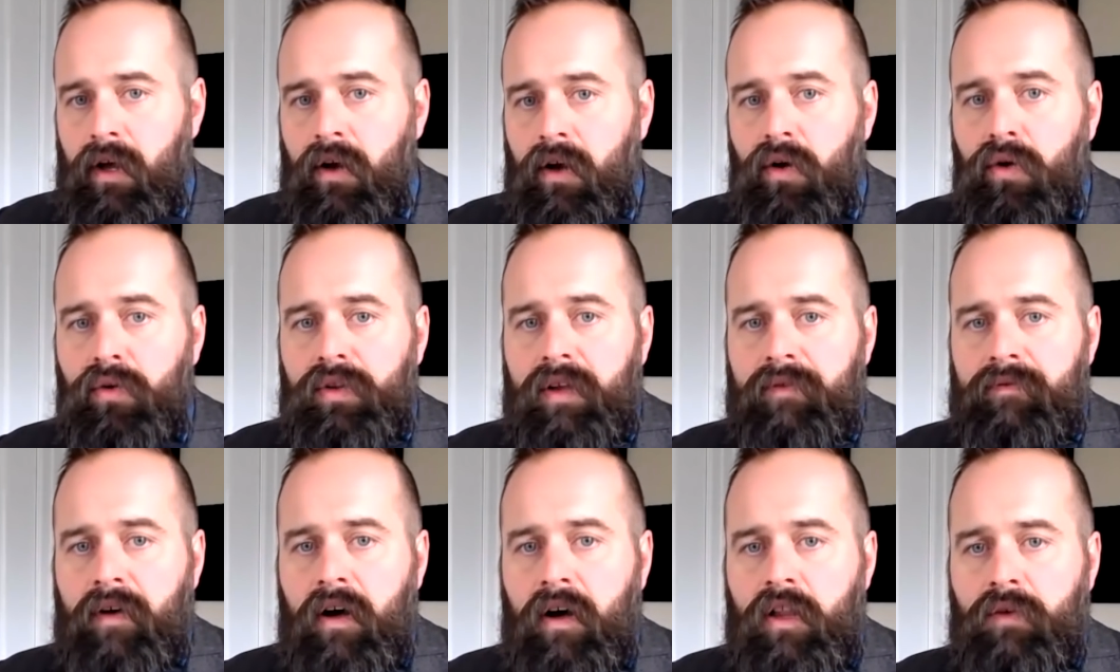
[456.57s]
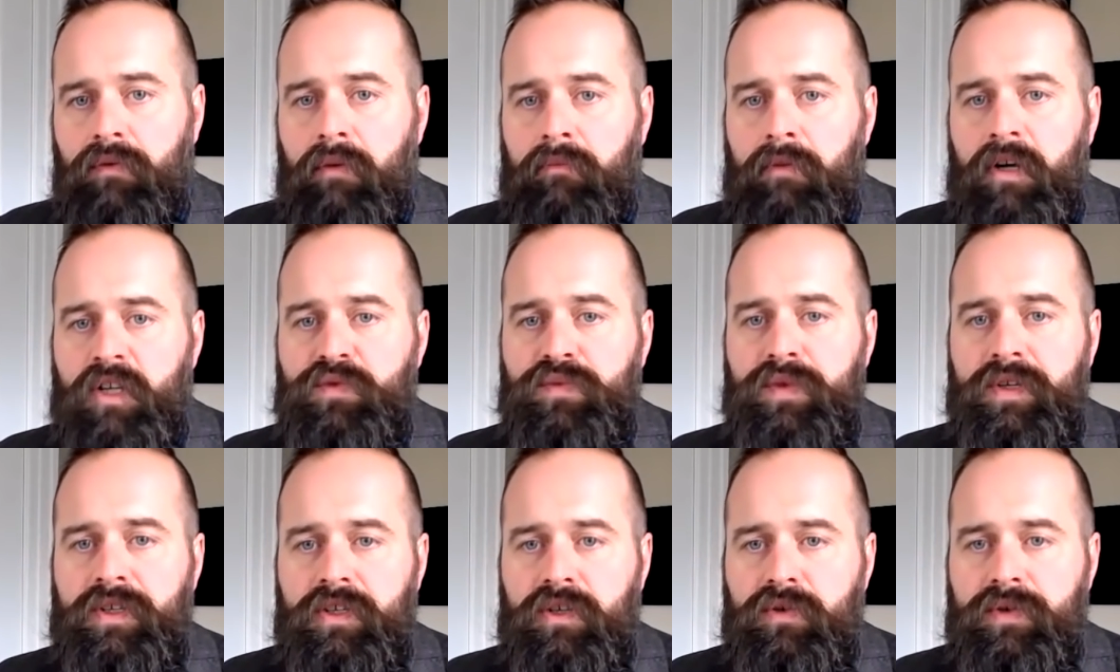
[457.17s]
Holy Father, what
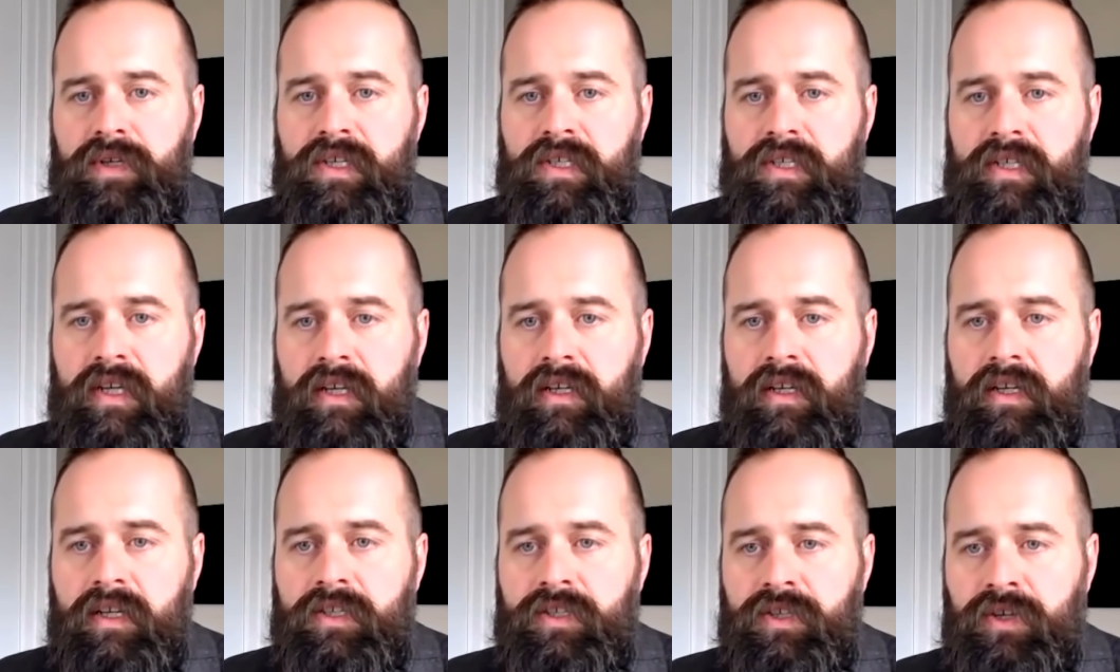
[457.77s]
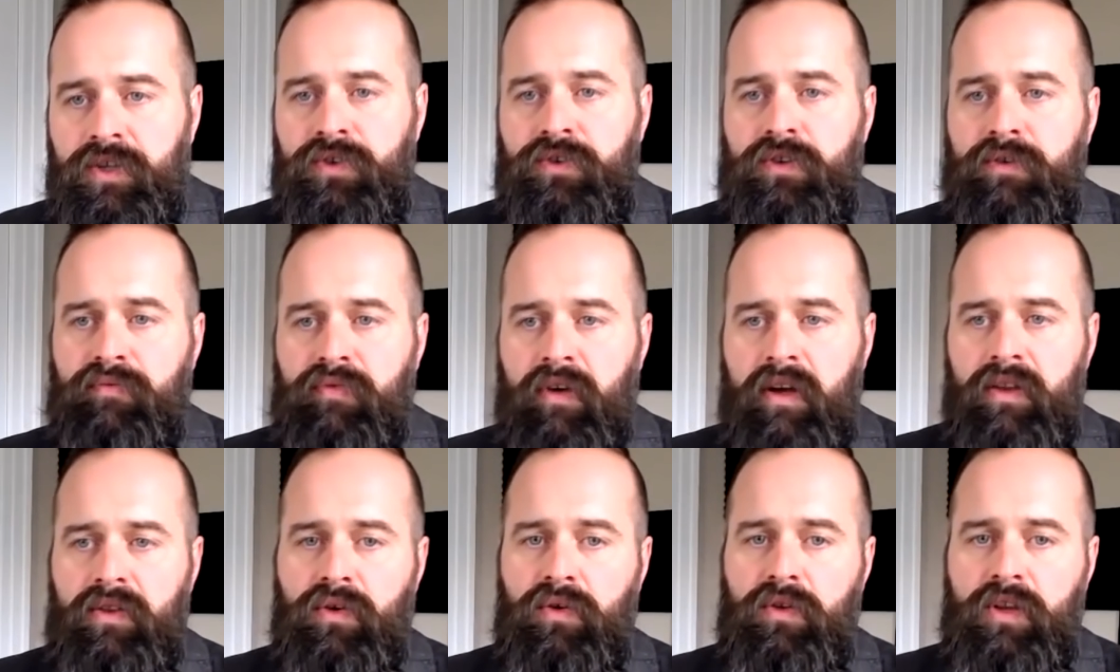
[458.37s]
must we do? He said, continue to
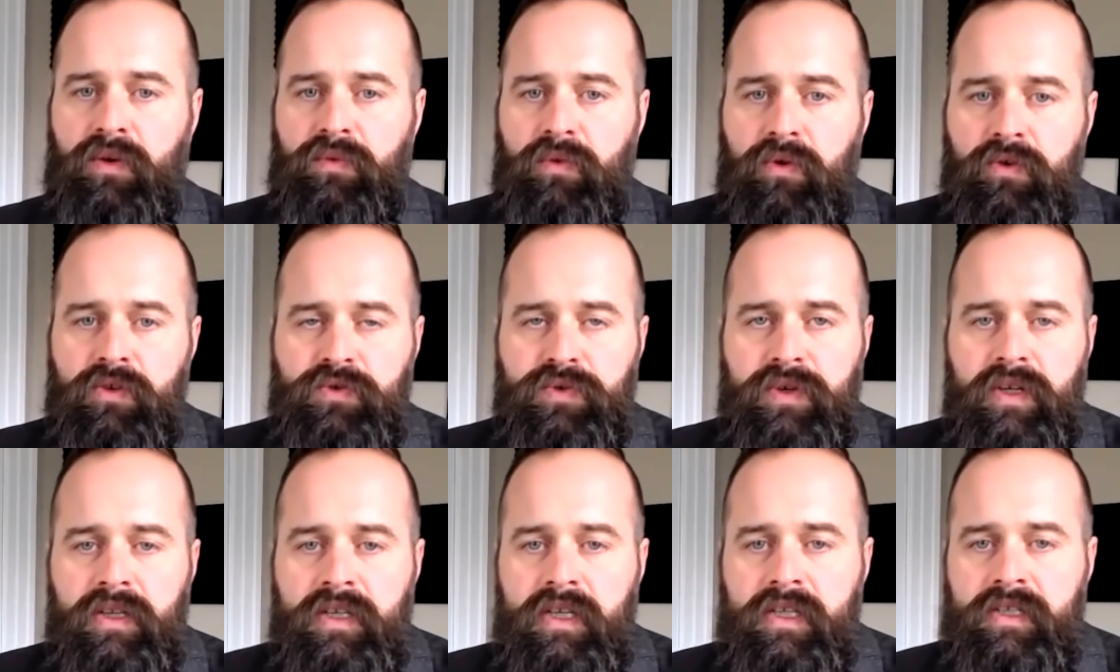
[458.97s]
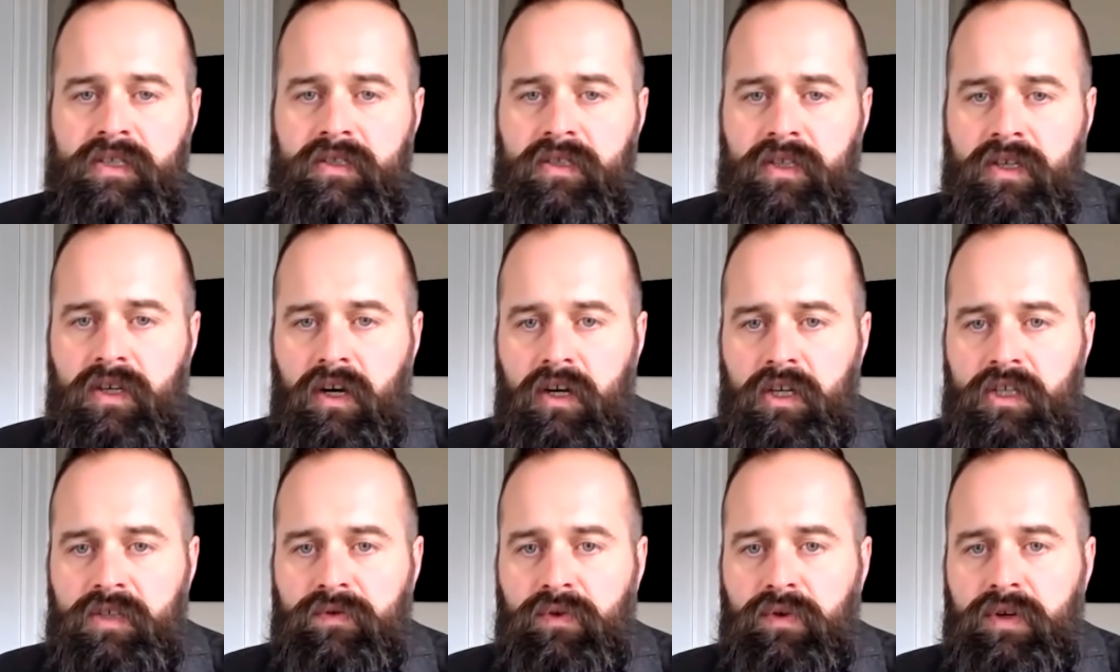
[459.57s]
pray the Holy Rosary, listen to
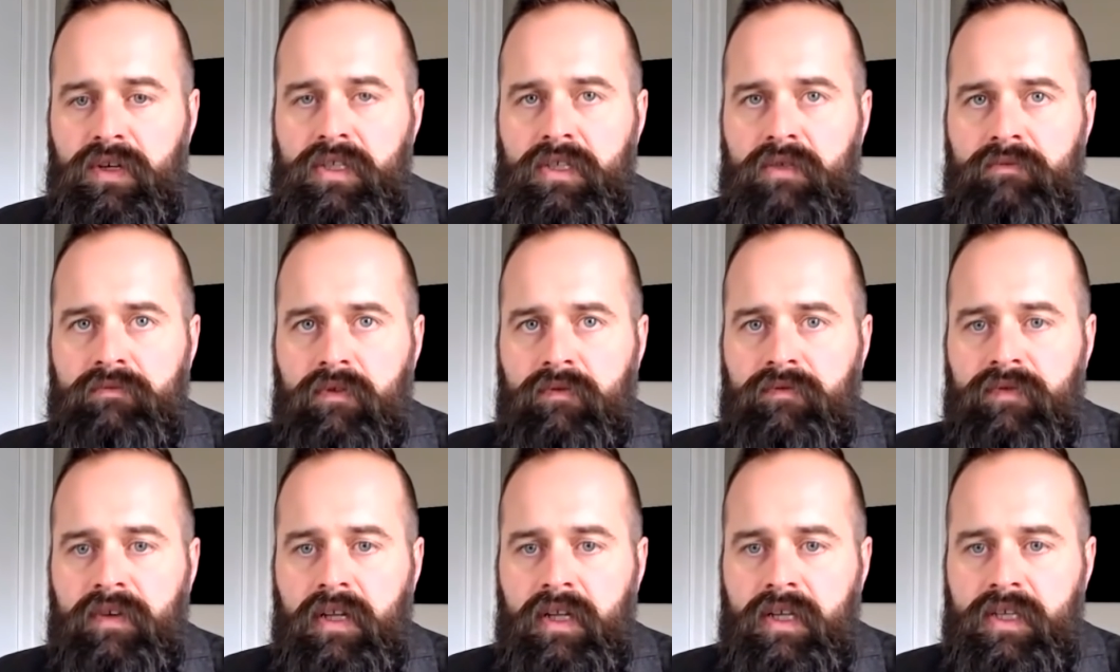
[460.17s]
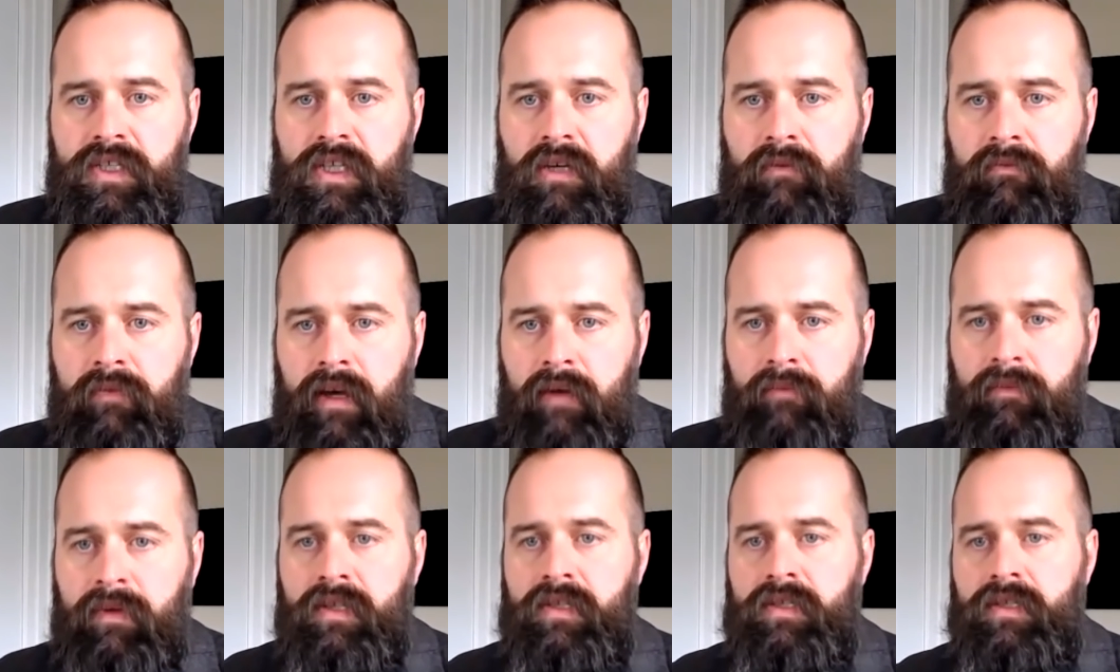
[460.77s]
God's voice, and fulfill his
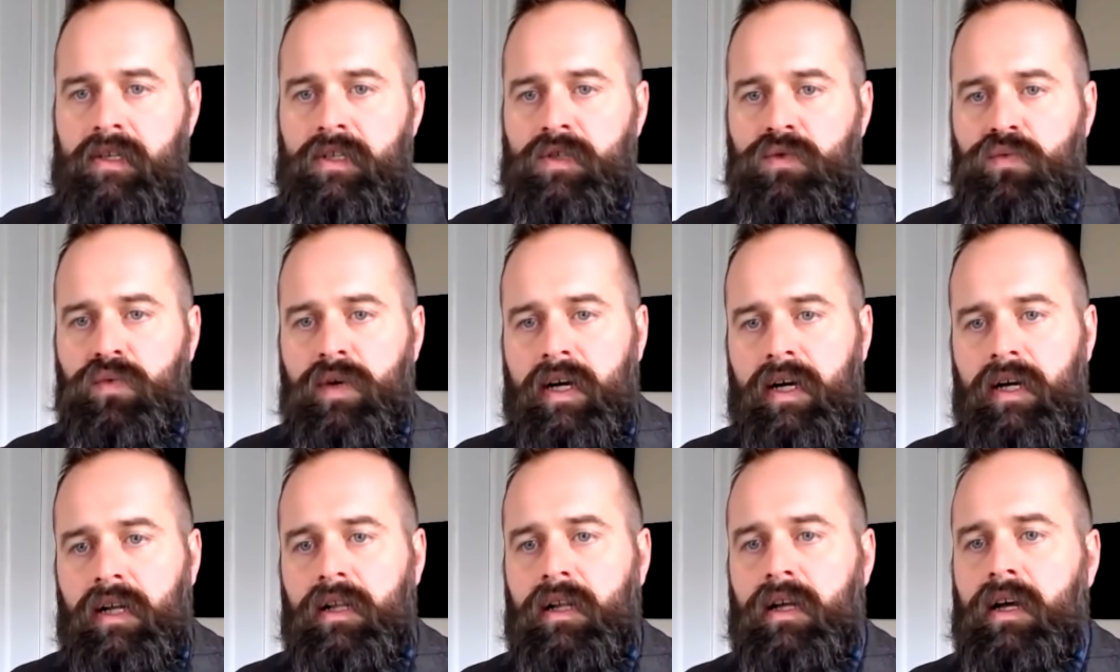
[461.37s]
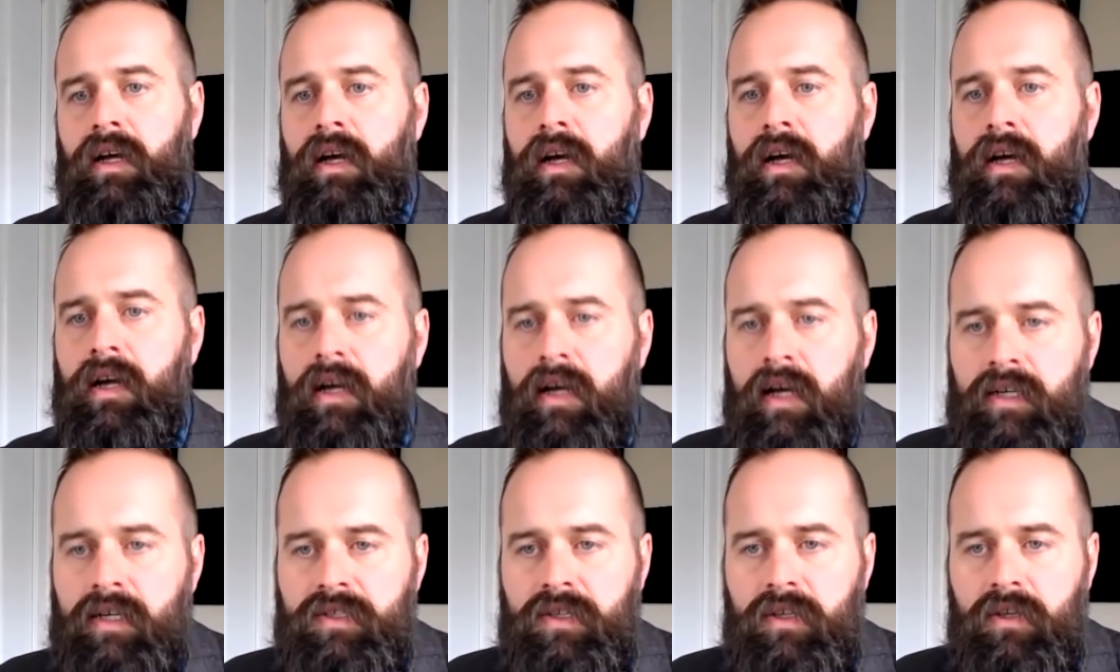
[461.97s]
commandments, as well
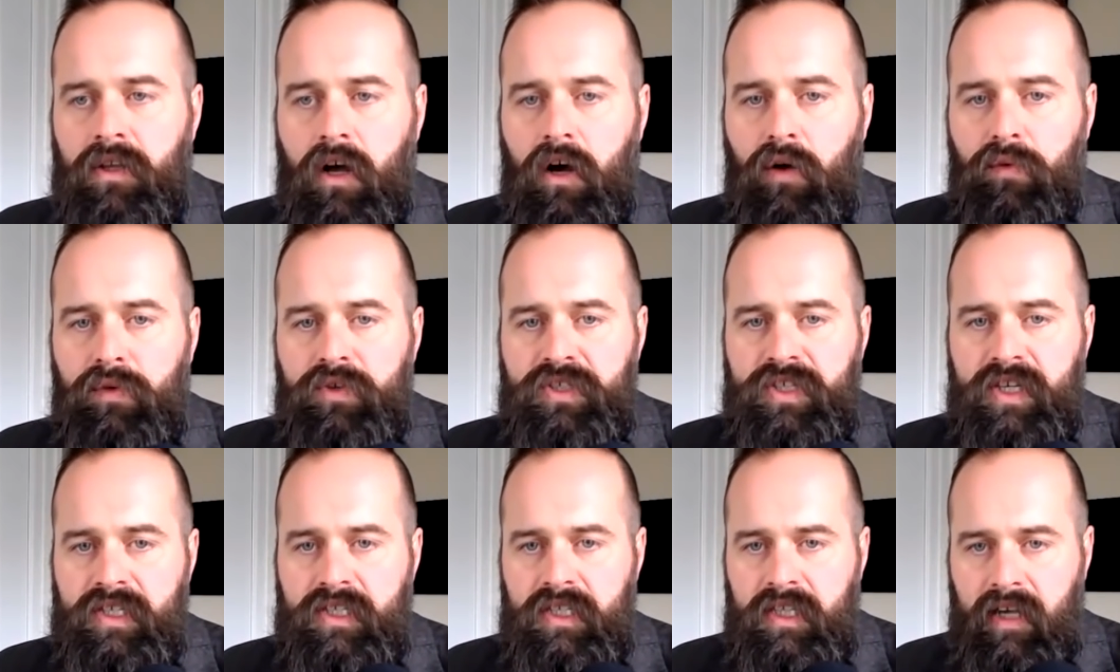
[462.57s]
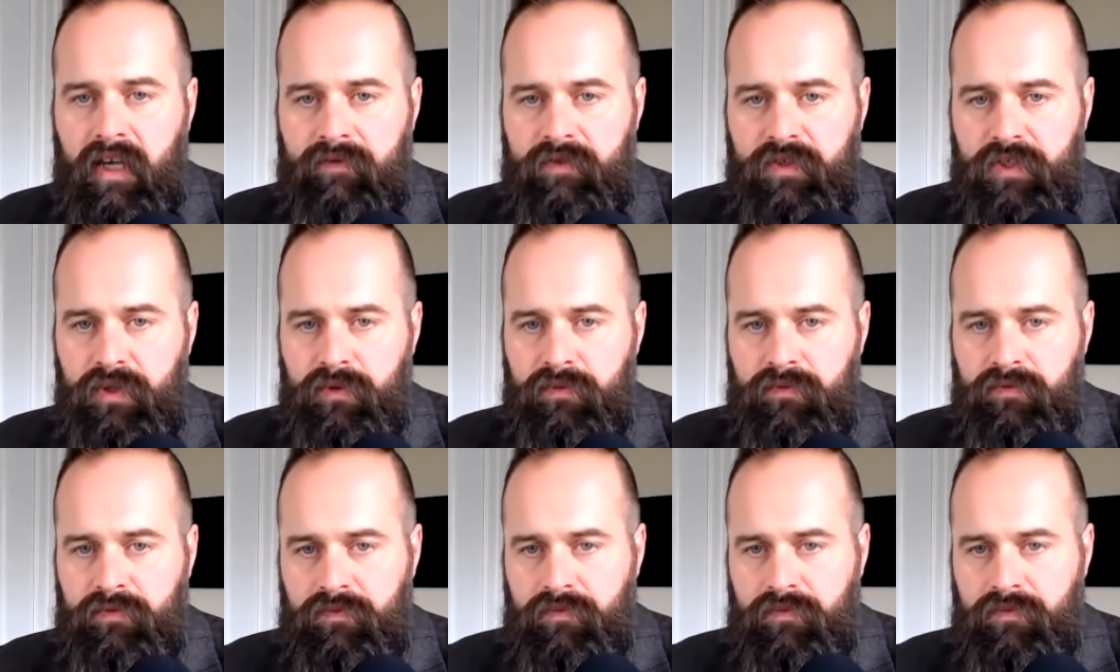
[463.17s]
as the law which he has left you.